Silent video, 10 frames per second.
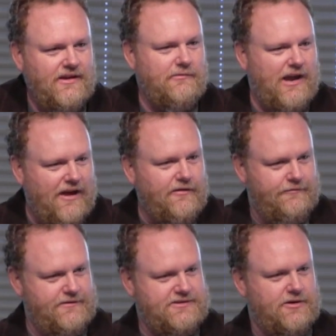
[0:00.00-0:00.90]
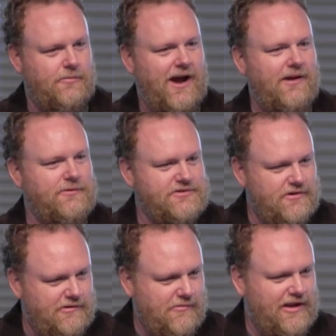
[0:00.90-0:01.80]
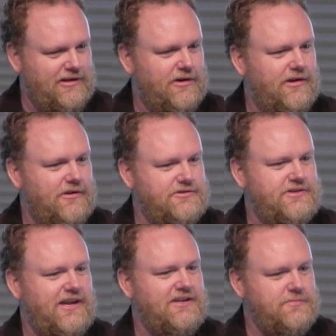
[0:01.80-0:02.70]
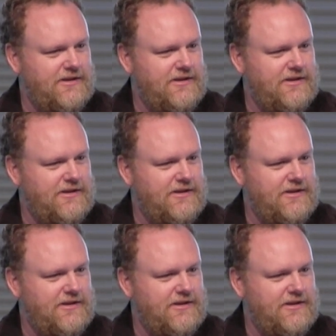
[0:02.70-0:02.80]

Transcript: We have our physical Bible so we may learn those things,